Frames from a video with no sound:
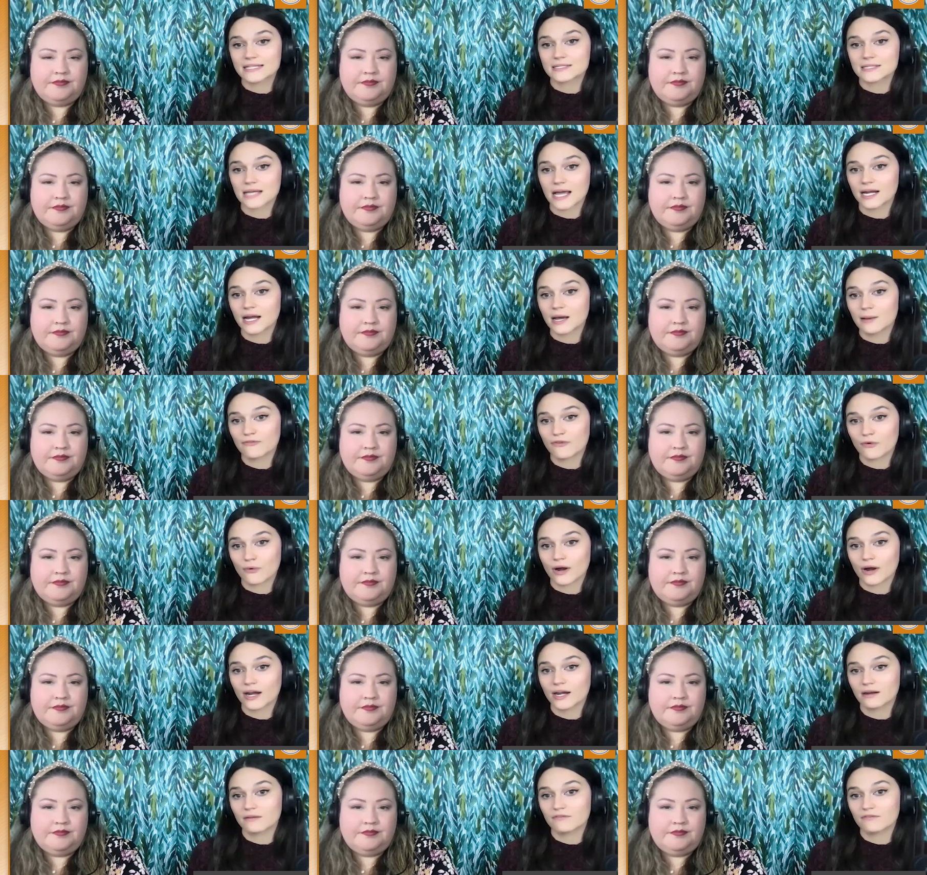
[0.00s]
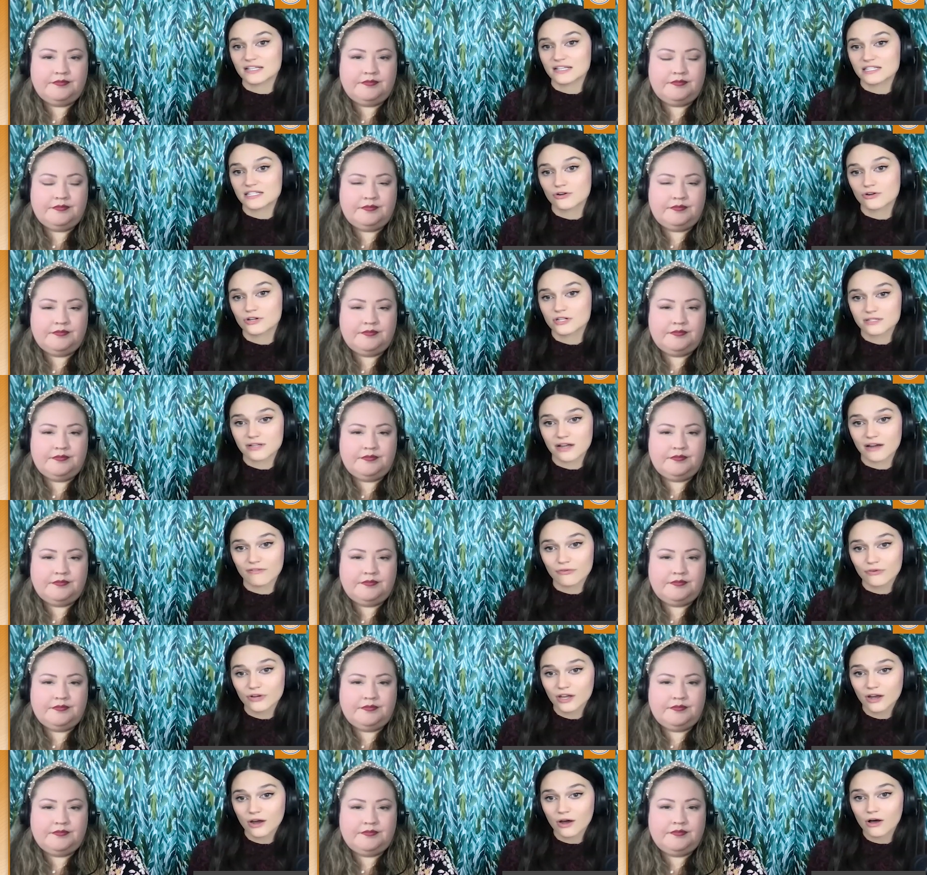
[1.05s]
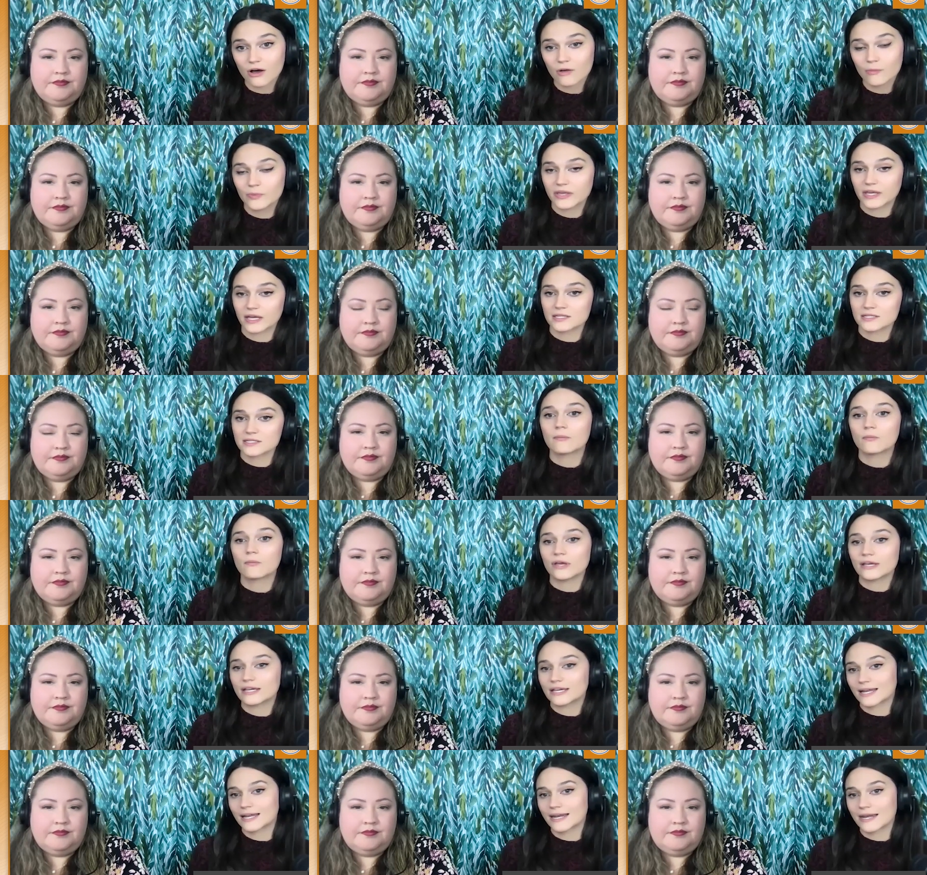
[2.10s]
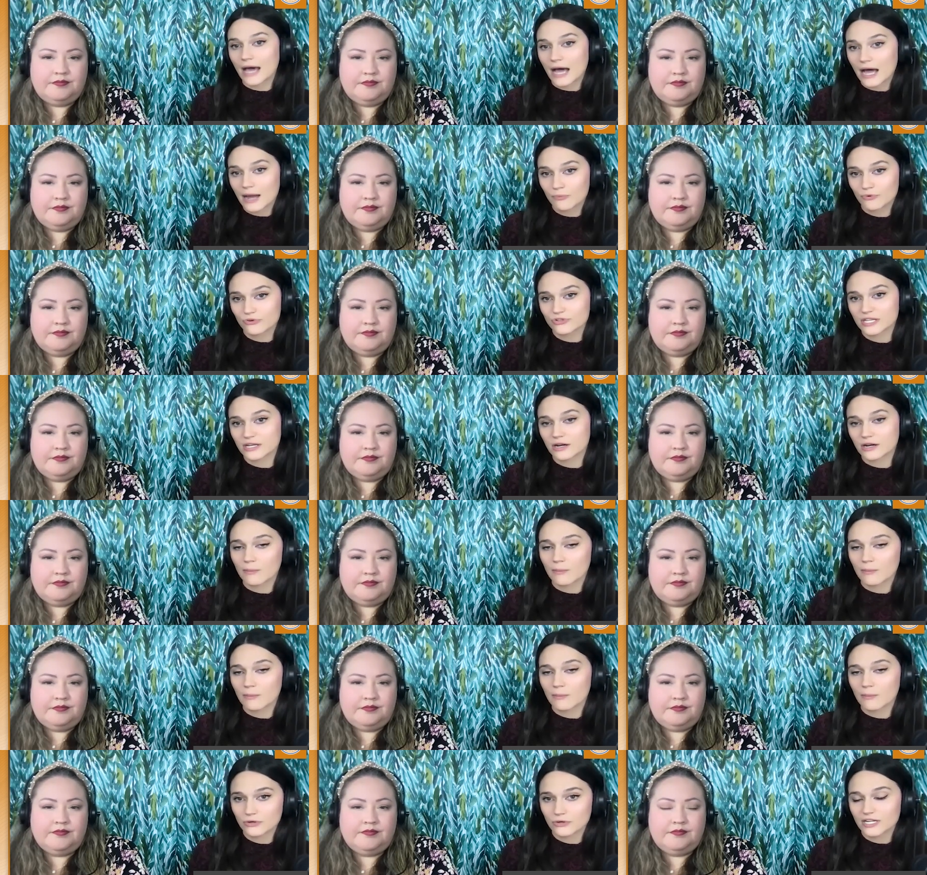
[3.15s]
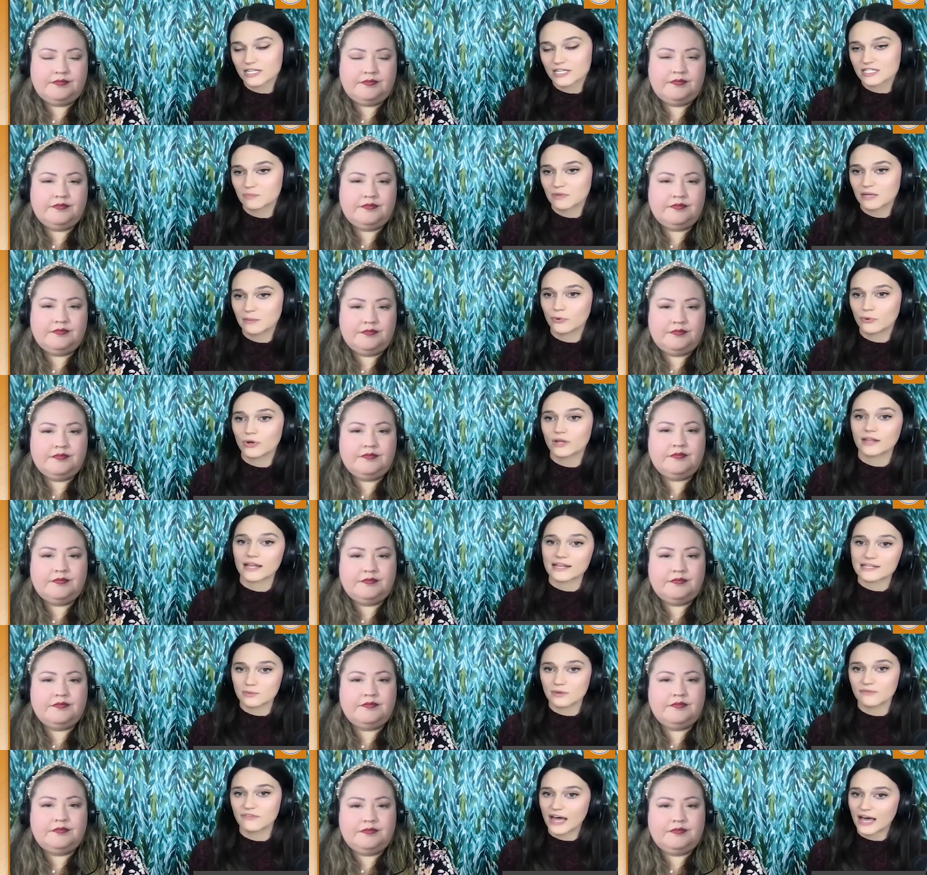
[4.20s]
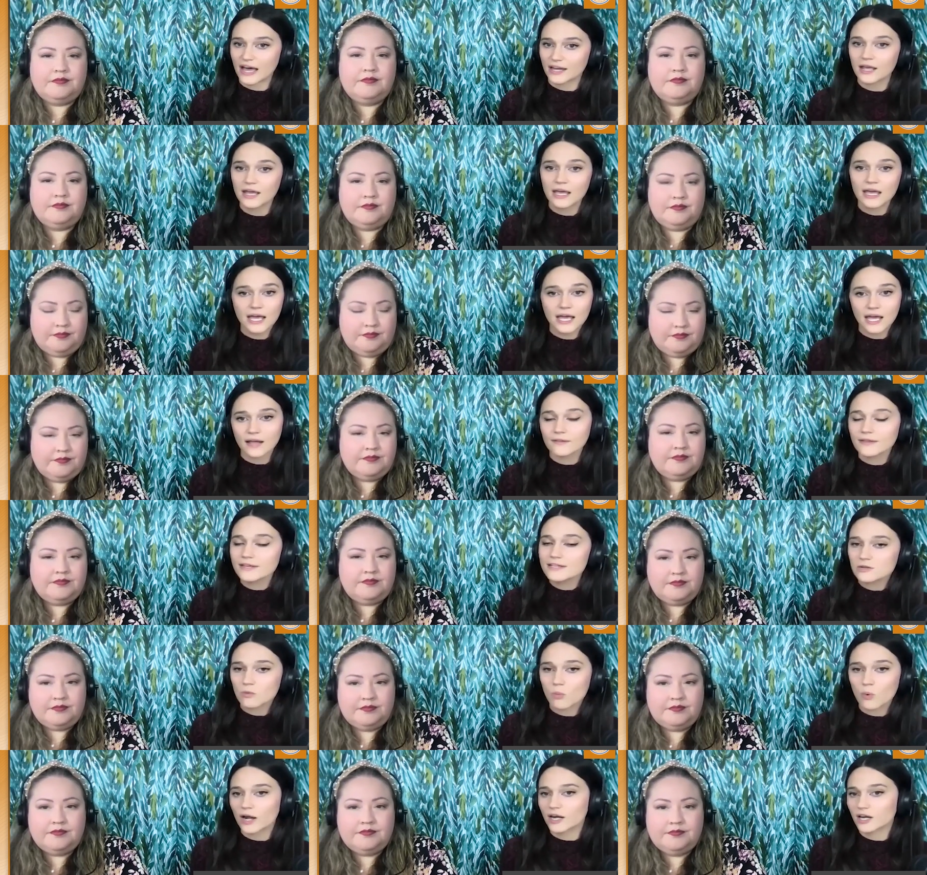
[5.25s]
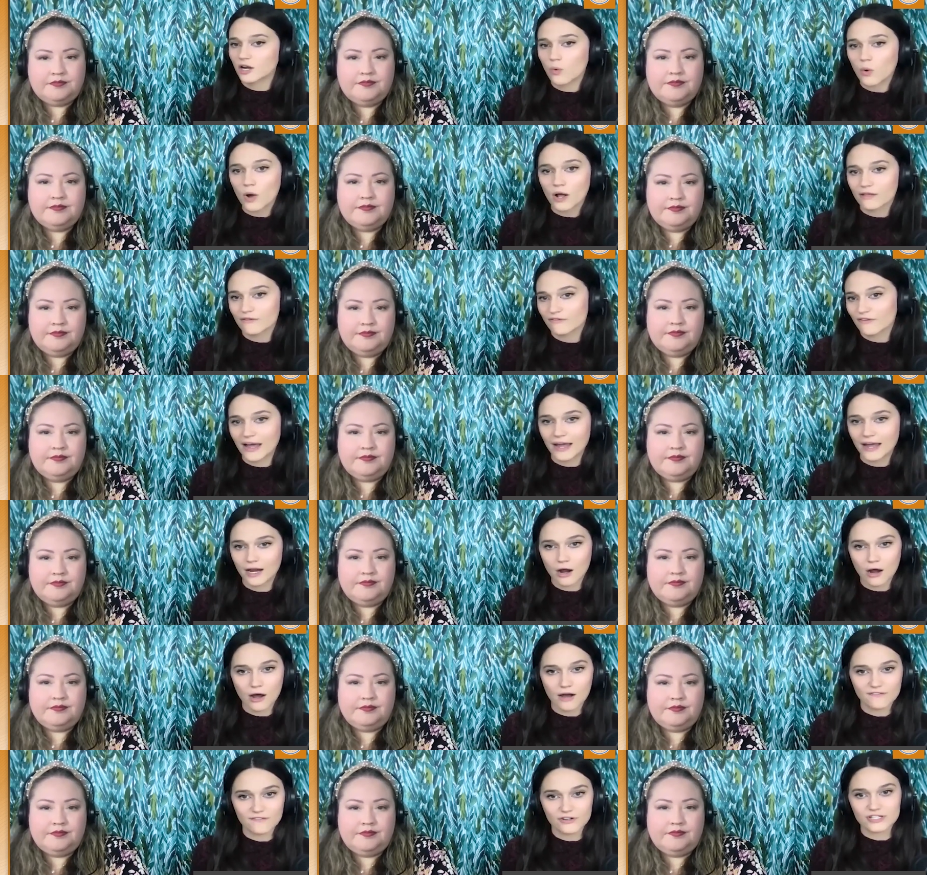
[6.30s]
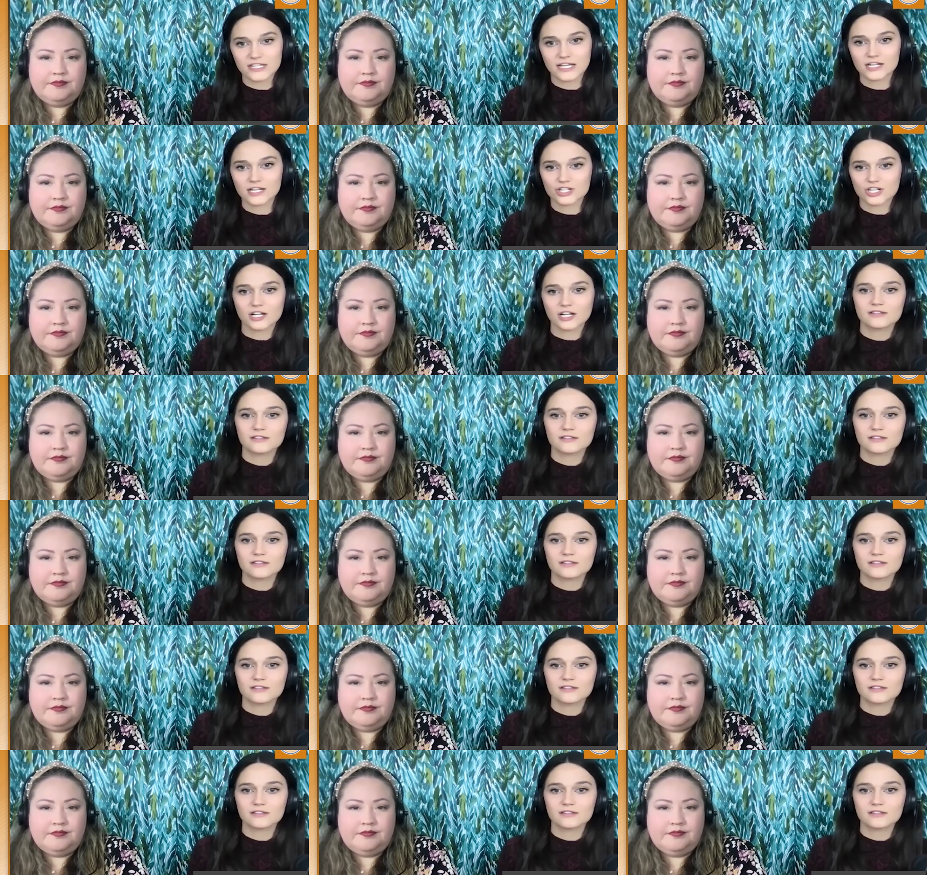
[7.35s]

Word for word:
Speaker 1: sign up for an investor discovery call because we cannot present opportunities to people unless we've had at least one qualifying conversation.